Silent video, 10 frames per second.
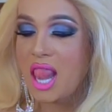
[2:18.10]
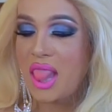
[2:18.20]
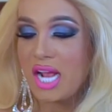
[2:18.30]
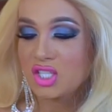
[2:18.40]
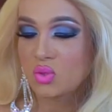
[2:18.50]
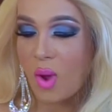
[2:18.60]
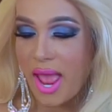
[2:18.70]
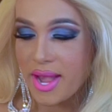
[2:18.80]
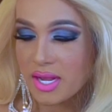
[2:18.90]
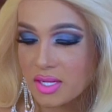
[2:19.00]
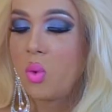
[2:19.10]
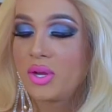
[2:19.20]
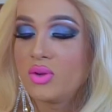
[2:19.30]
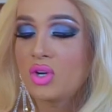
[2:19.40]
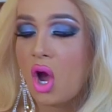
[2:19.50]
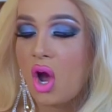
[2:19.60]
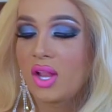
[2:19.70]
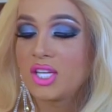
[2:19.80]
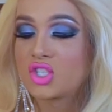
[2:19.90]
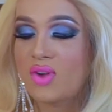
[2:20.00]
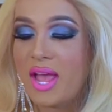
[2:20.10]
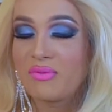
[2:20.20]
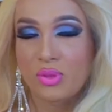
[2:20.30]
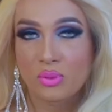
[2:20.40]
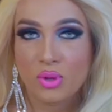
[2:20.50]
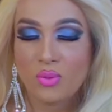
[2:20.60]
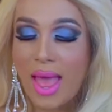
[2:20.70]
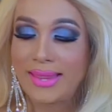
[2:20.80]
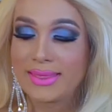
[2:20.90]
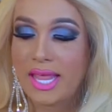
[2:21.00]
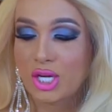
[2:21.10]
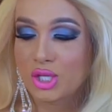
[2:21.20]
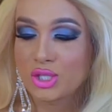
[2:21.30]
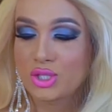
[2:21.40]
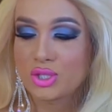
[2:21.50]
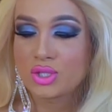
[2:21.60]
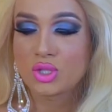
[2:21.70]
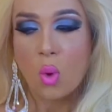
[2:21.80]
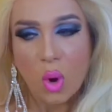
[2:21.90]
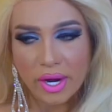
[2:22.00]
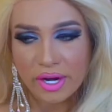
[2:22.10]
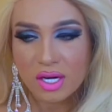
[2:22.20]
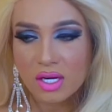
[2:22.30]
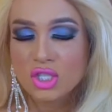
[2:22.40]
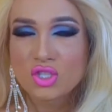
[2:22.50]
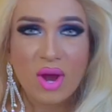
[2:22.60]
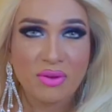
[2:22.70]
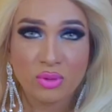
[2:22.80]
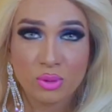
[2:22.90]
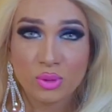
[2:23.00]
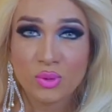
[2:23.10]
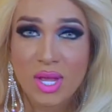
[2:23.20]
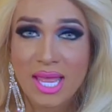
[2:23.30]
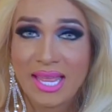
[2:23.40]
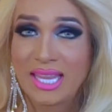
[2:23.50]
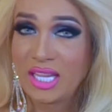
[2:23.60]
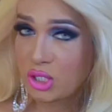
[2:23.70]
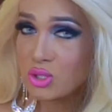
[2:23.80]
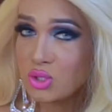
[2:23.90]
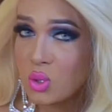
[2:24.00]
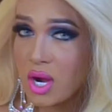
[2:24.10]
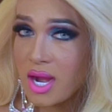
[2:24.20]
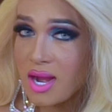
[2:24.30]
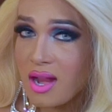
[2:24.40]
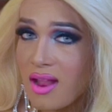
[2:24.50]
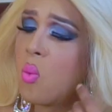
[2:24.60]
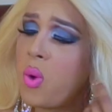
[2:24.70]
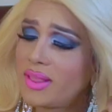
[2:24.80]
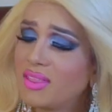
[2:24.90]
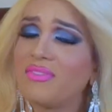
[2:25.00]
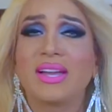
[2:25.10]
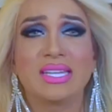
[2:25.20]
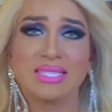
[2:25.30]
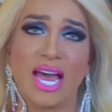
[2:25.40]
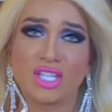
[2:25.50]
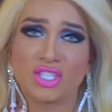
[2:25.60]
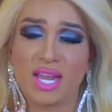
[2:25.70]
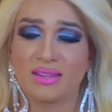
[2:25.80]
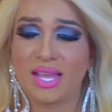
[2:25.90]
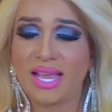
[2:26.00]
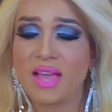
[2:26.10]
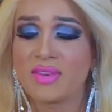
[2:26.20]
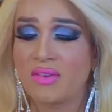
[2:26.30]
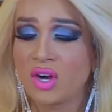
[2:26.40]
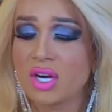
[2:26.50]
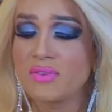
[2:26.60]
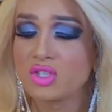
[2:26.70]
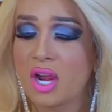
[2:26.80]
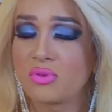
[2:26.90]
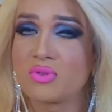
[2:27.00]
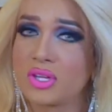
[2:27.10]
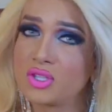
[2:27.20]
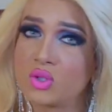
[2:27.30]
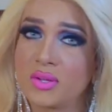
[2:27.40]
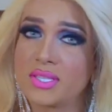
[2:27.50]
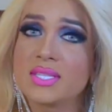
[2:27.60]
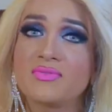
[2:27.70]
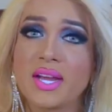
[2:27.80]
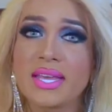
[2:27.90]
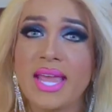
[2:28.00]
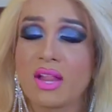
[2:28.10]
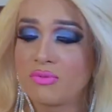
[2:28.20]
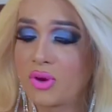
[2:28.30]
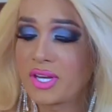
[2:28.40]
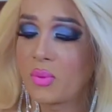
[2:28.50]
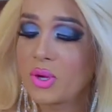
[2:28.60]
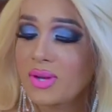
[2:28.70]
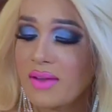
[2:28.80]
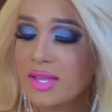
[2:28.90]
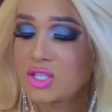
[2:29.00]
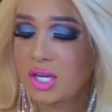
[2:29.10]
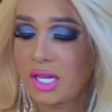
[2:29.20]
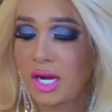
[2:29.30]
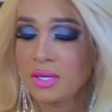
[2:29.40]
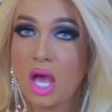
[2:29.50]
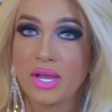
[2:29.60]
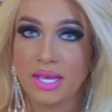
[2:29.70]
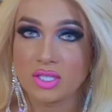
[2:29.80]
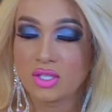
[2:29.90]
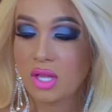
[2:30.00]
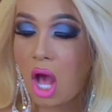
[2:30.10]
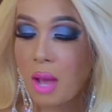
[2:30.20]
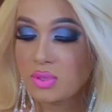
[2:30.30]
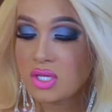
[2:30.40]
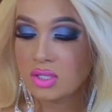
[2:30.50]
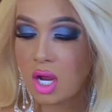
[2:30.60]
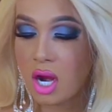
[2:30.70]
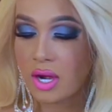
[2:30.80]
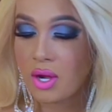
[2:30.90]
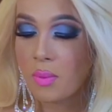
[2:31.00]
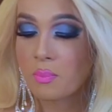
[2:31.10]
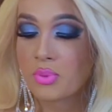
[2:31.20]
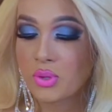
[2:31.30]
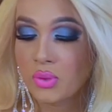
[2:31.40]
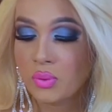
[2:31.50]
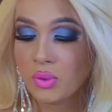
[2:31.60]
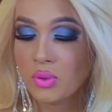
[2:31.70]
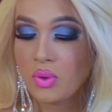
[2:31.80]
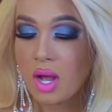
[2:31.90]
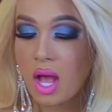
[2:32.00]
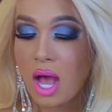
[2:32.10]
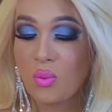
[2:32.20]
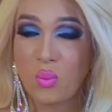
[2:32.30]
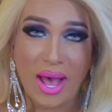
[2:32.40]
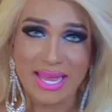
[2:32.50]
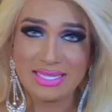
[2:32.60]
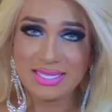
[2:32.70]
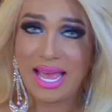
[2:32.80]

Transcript: Next one. What do you call a drive-through liquor store? Drive-through liquor store? What the fuck is that shit? Like, I've never heard of a drive-through liquor store. This is fucking California. We don't have that shit here. Okay, so the options are brew-through, a what?